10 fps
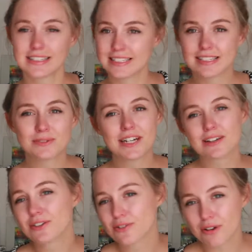This is really
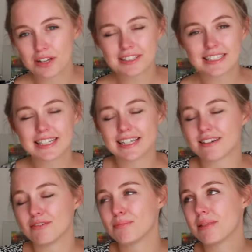good quality.
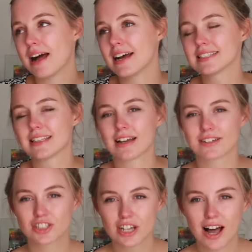It applies
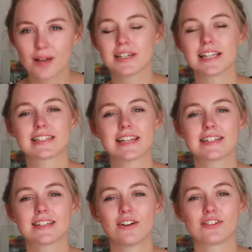like a charm. It
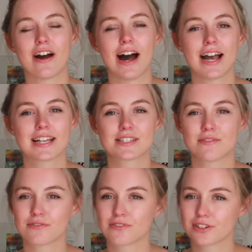stays on your
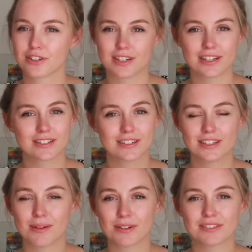eyes for a
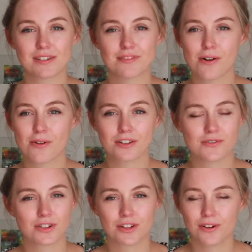good amount of hours,
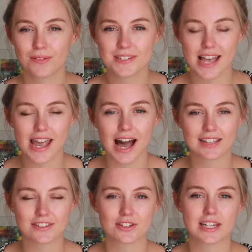for the whole day
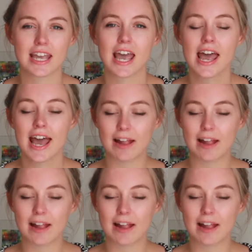actually.